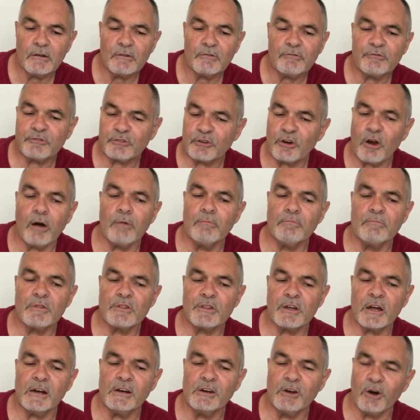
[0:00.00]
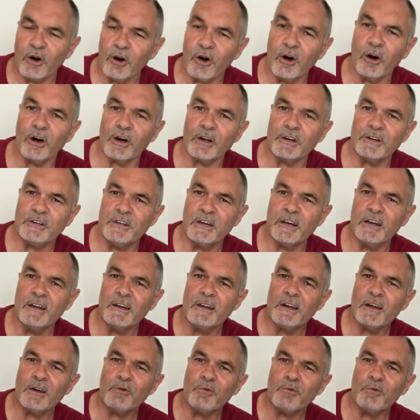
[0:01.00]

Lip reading: from the Lord